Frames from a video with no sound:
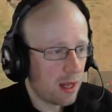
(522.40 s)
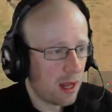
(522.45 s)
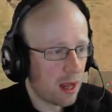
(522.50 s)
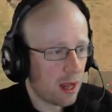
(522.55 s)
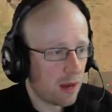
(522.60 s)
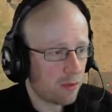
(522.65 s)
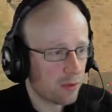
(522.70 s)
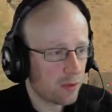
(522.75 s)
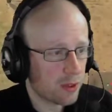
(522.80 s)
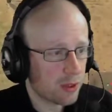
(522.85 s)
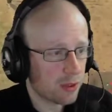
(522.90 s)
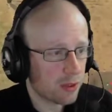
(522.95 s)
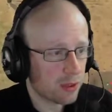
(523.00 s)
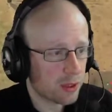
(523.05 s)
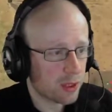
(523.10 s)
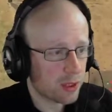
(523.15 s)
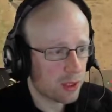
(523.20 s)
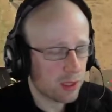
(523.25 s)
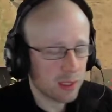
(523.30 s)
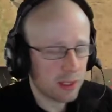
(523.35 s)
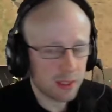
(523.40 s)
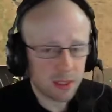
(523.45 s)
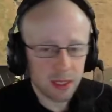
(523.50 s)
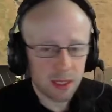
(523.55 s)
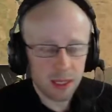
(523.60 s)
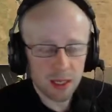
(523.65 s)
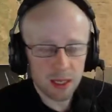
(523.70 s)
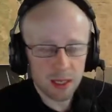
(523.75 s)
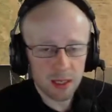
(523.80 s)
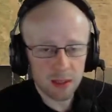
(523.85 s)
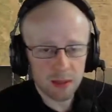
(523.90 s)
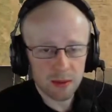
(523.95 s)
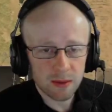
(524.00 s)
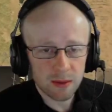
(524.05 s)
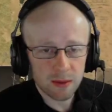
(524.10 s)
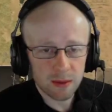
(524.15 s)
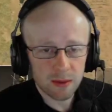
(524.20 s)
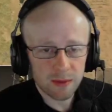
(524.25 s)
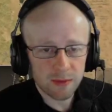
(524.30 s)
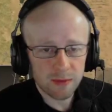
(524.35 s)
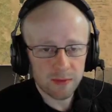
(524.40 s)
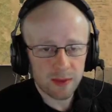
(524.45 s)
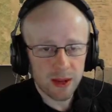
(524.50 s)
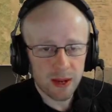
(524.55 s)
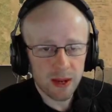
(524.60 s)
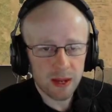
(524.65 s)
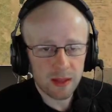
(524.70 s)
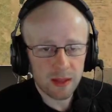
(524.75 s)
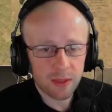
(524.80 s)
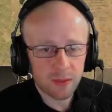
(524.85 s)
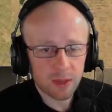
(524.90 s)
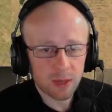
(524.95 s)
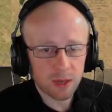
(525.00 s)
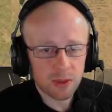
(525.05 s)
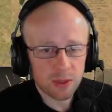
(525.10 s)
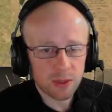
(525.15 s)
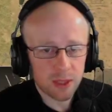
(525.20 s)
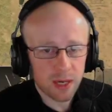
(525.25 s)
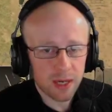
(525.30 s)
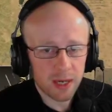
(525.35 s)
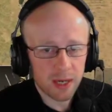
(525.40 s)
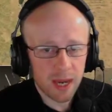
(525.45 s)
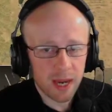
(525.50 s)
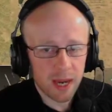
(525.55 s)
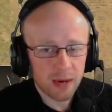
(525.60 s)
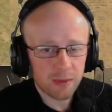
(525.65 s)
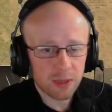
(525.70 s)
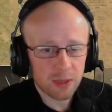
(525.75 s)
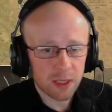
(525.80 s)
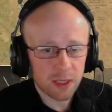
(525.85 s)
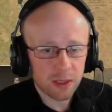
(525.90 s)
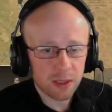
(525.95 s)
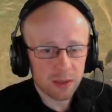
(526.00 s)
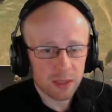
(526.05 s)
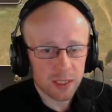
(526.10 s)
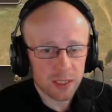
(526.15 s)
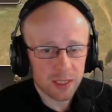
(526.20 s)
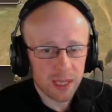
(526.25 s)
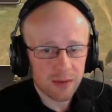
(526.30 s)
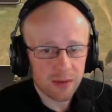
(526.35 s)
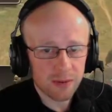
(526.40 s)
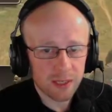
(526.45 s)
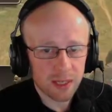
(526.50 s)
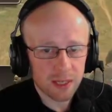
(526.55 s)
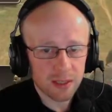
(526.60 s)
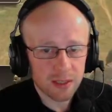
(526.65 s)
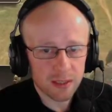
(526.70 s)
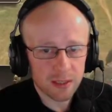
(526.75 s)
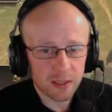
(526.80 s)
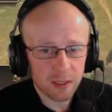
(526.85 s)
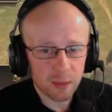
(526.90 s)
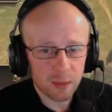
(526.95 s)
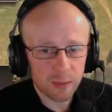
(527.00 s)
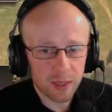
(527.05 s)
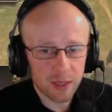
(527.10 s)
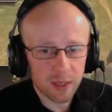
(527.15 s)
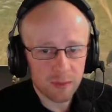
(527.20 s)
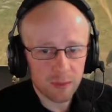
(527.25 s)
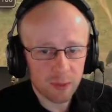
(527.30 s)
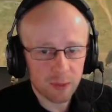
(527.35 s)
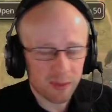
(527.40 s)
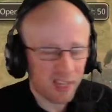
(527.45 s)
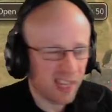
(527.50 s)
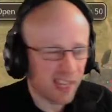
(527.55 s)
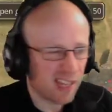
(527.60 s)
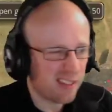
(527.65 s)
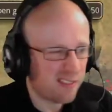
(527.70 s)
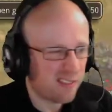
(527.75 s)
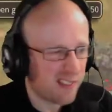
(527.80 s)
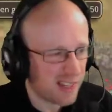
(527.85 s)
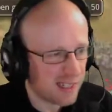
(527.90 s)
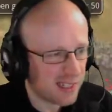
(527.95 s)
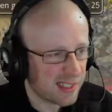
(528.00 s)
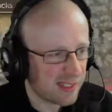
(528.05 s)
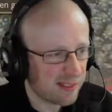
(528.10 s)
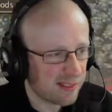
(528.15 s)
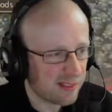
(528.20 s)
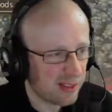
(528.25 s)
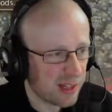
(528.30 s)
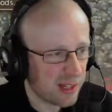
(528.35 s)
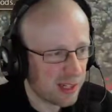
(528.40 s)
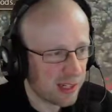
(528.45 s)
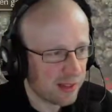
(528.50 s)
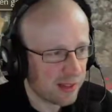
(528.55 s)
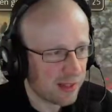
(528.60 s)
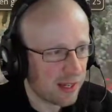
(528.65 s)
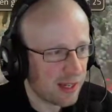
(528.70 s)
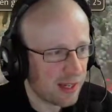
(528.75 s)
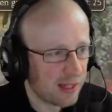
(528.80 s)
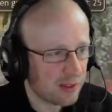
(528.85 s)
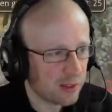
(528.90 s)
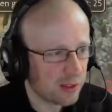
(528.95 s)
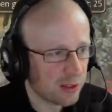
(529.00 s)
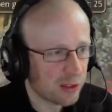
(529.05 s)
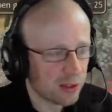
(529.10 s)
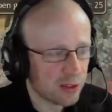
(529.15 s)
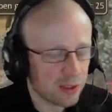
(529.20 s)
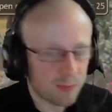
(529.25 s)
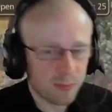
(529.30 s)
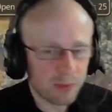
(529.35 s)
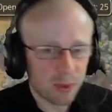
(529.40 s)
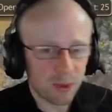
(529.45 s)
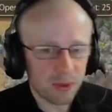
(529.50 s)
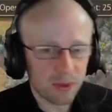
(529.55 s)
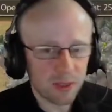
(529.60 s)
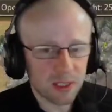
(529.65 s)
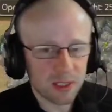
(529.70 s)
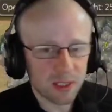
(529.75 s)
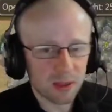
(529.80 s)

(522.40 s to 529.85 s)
reduction in fire. There we go. Trying again. I'm trying to knock his cavalry down just a little bit. Probably ill-effective, really, there. But still